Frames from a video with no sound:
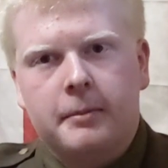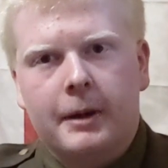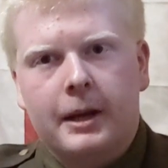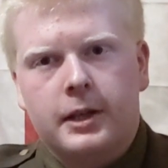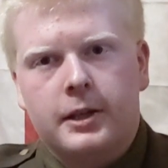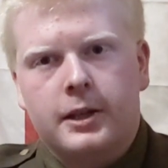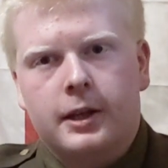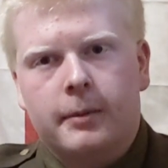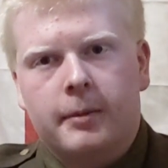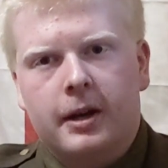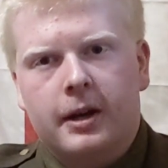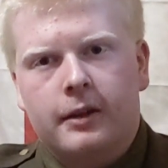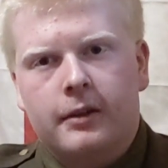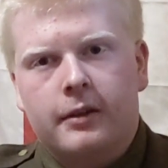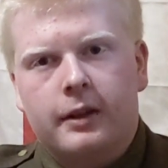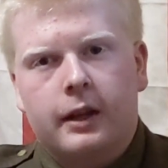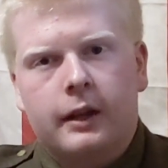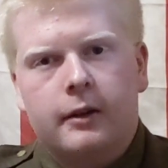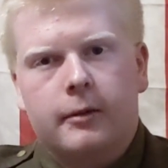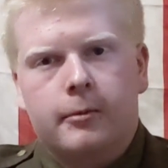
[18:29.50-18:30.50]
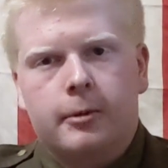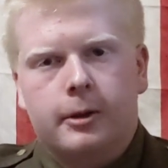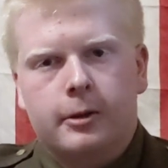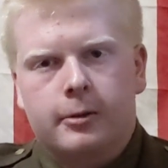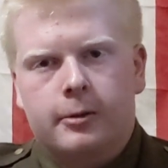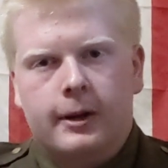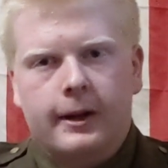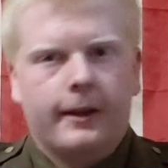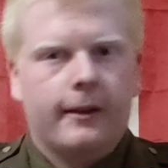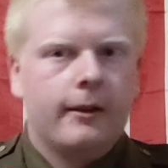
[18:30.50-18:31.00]
to mention about something real
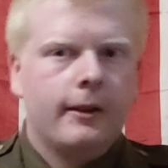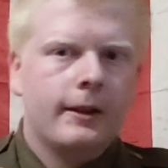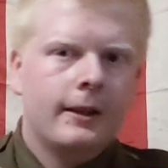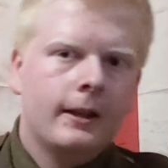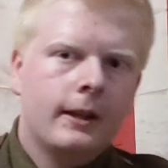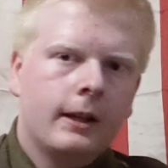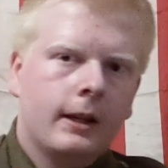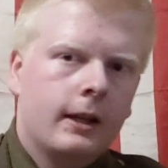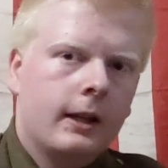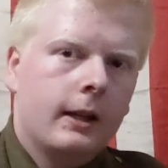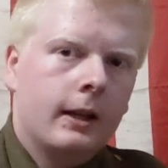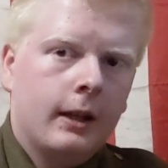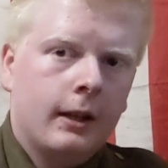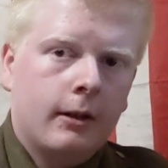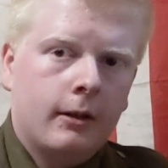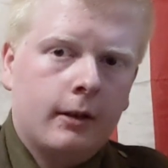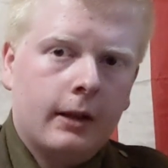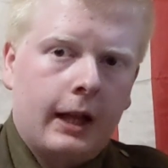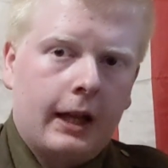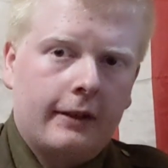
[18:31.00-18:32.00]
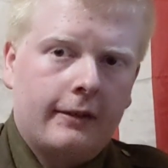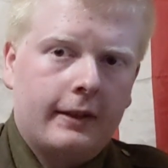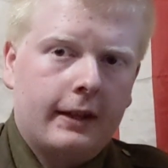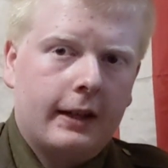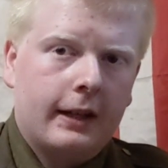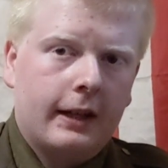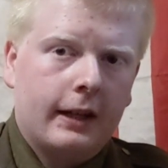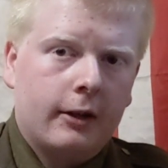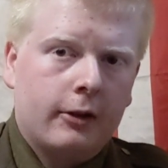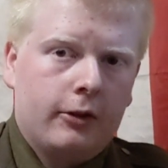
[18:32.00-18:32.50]
quick. Last
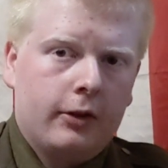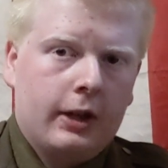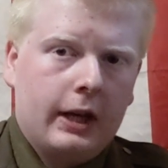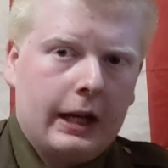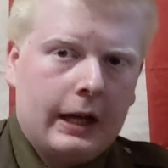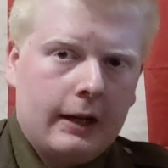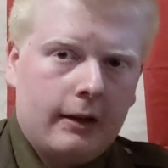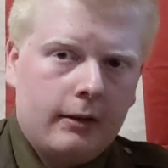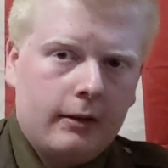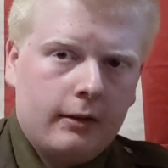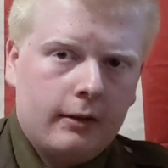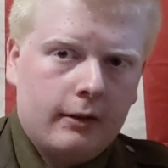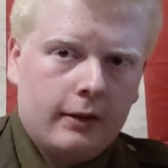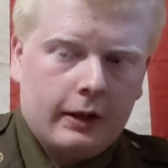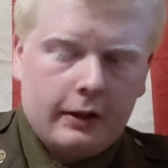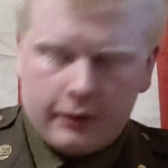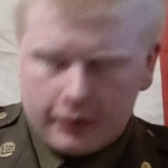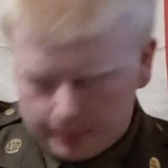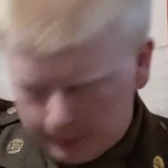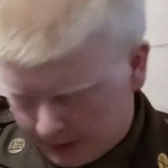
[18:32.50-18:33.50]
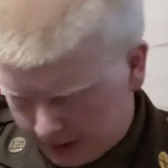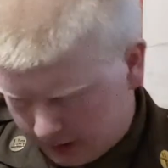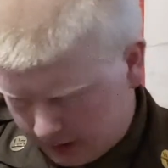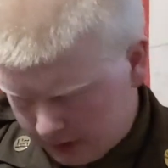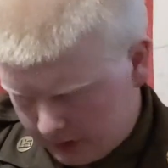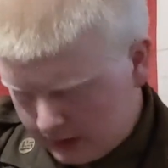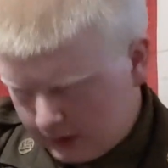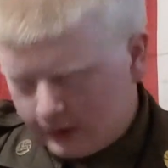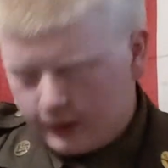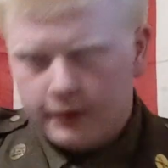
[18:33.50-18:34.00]
thing I also got, something
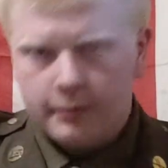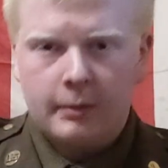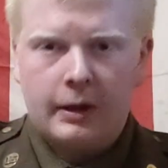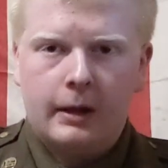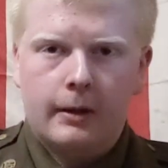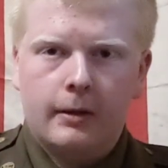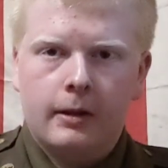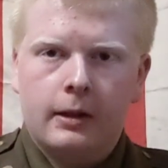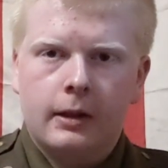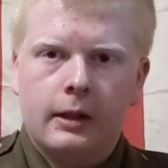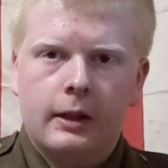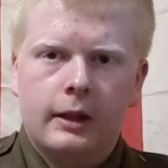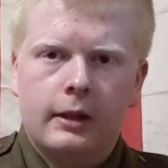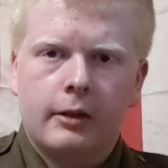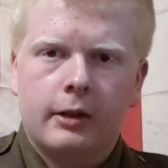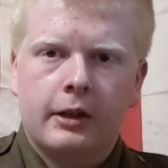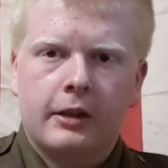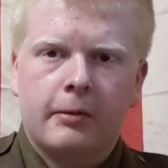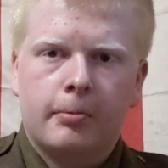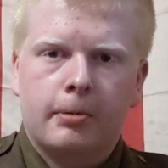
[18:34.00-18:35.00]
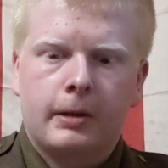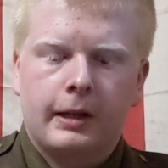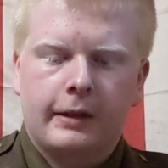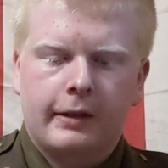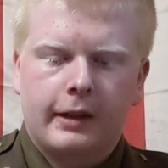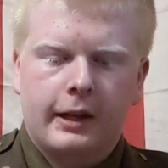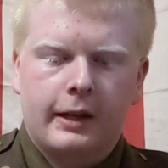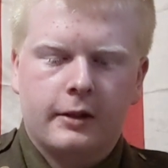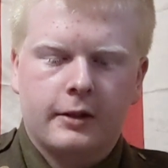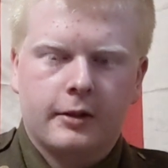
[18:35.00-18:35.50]
small, is my unit's
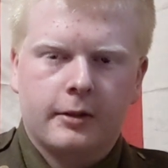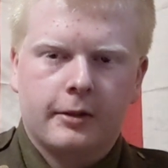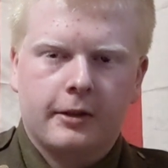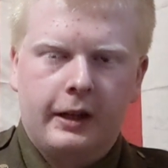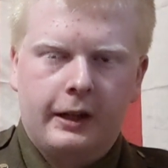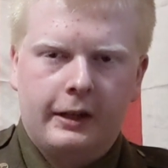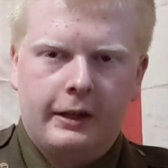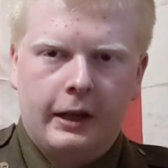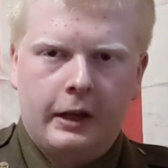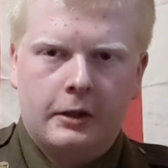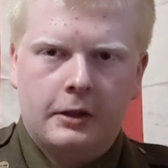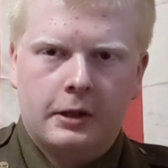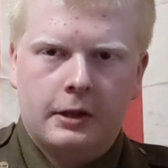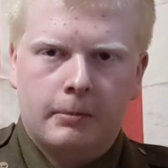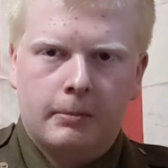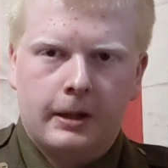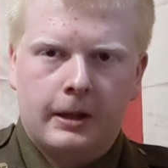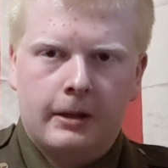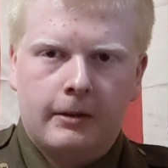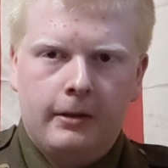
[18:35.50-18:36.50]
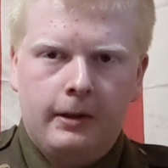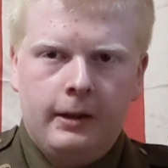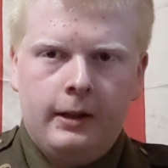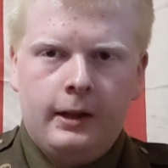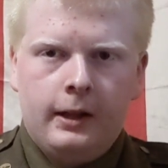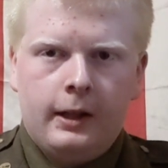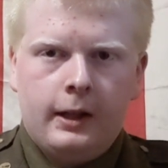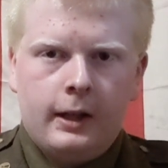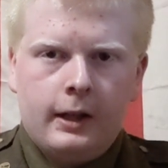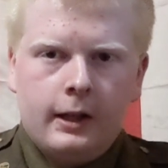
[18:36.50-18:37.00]
presidential citation pin.
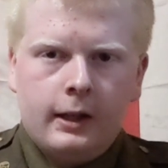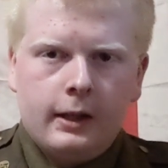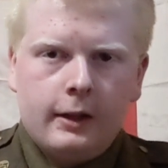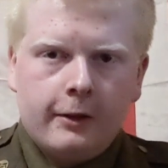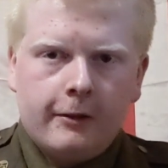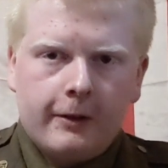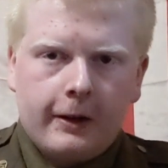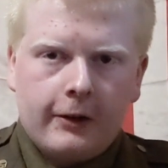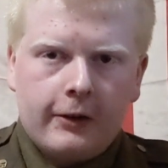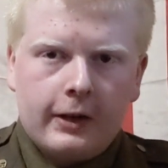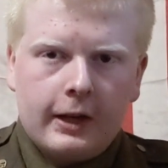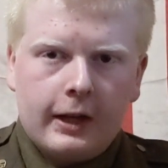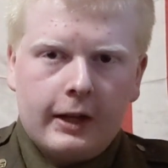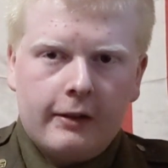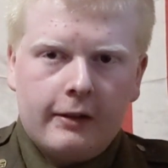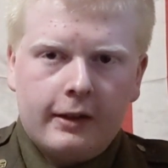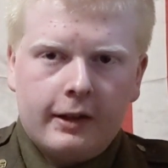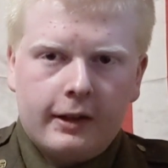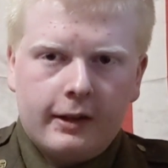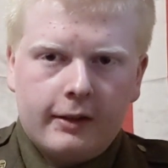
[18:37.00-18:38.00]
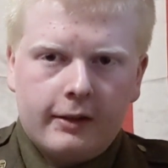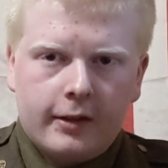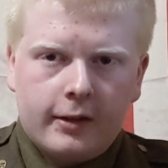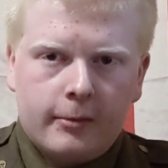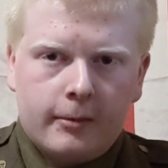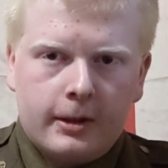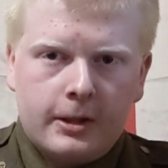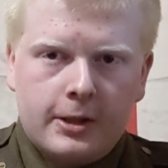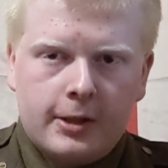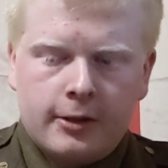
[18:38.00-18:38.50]
It's very nice. It is an
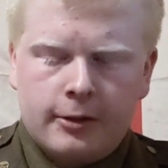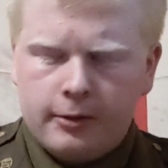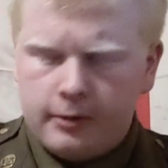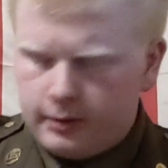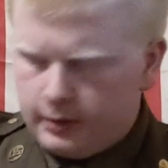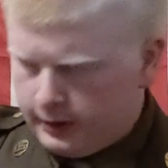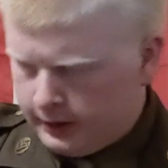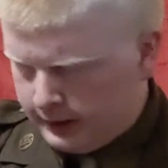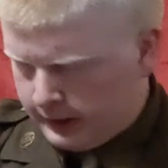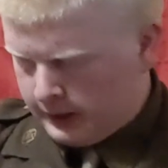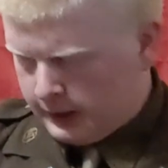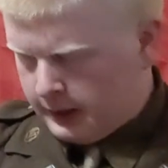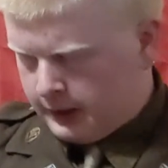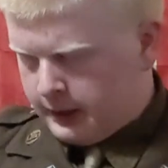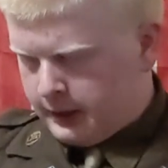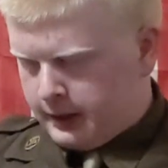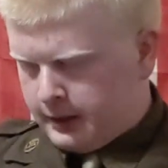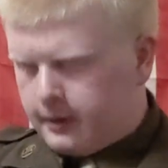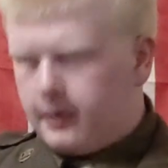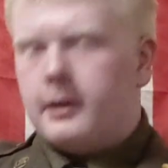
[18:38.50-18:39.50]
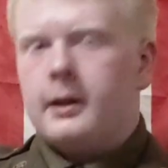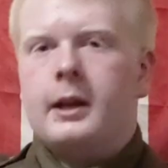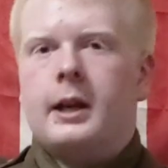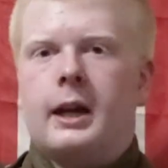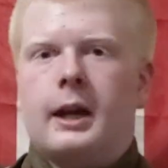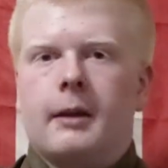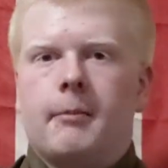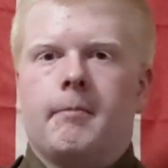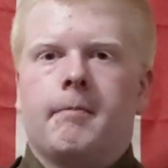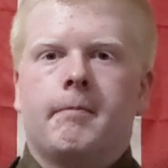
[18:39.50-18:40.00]
original
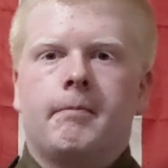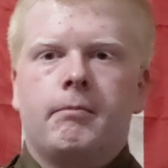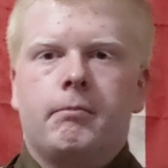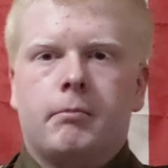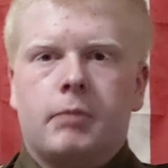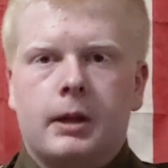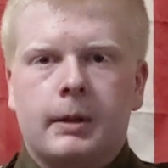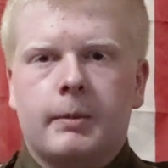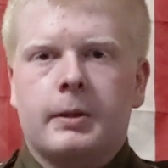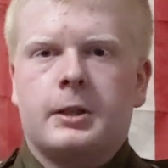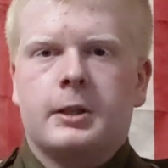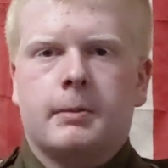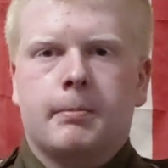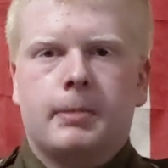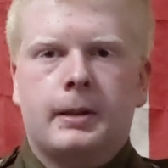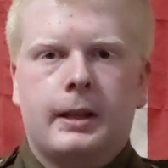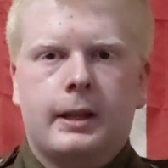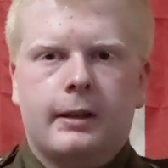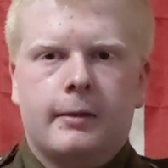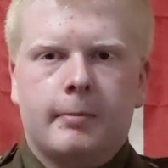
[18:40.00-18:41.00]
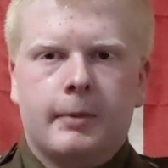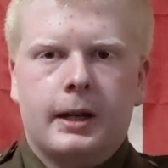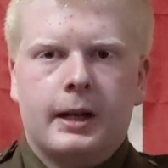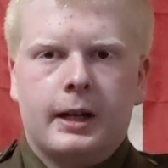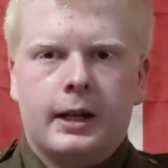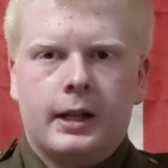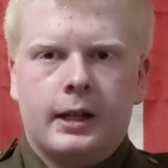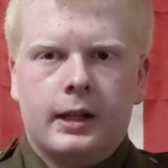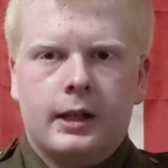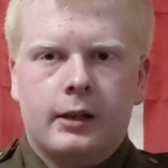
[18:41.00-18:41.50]
and pretty much completes
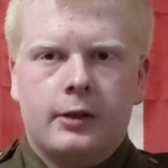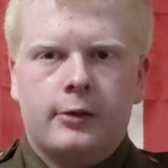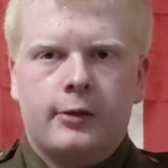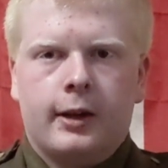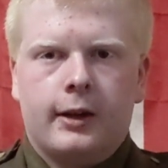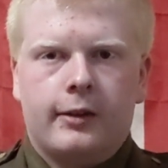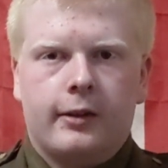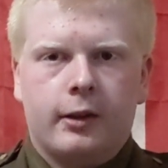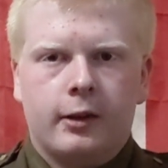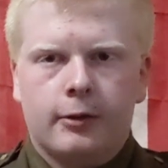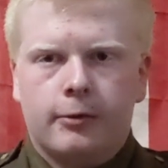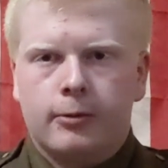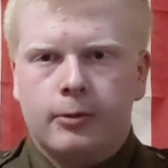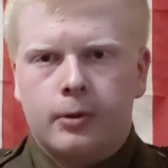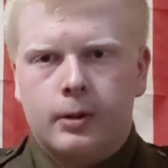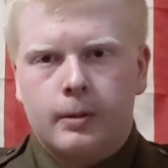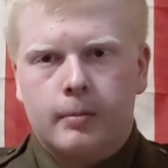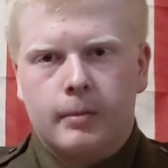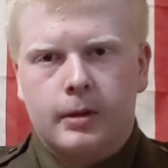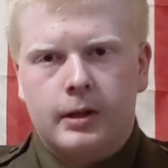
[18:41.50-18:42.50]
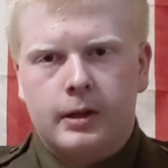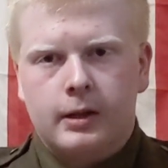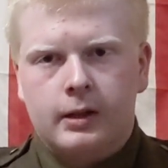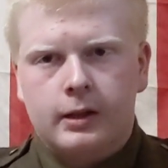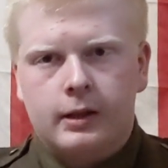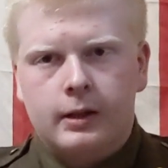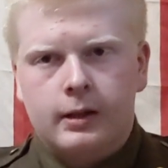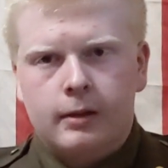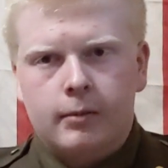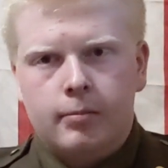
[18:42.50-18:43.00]
my dress uniform
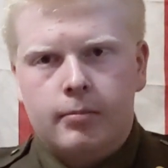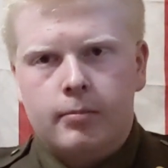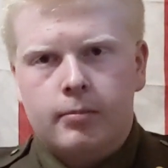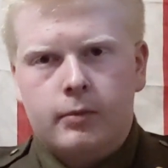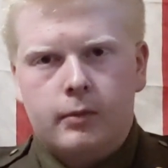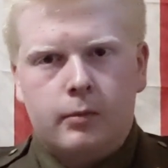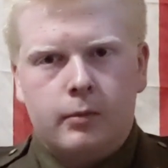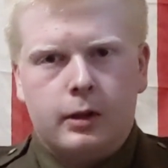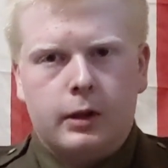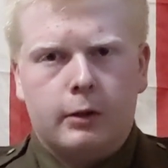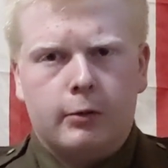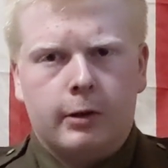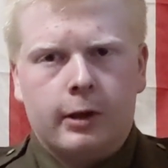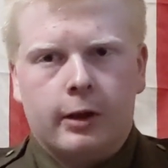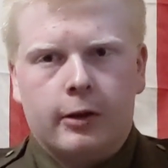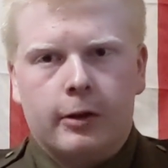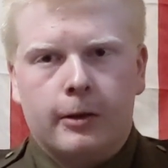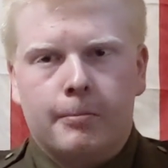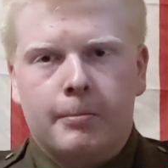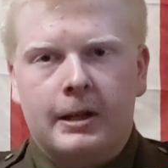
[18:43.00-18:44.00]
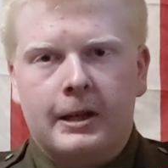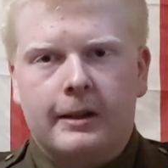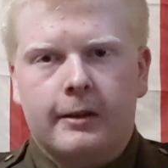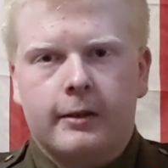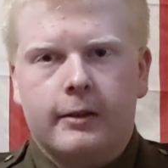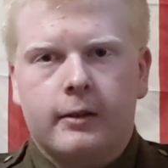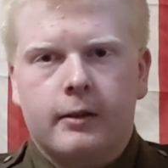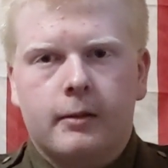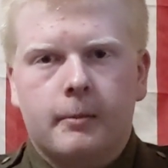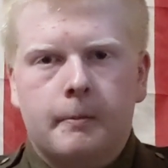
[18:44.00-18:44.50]
with all the
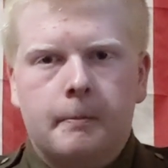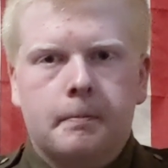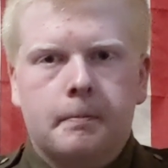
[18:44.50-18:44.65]
pins.